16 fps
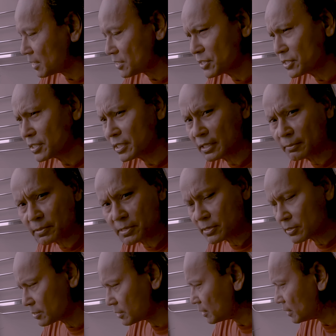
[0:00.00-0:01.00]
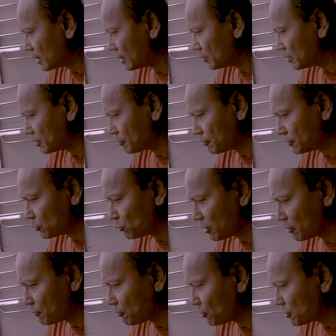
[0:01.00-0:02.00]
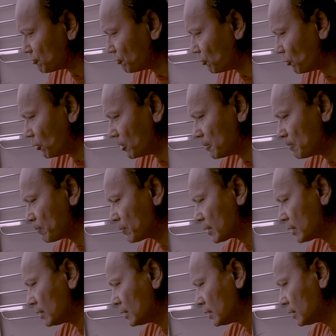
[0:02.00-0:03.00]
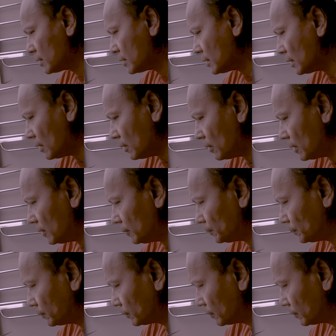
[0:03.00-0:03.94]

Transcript: test it here because I'm on a 24th floor. So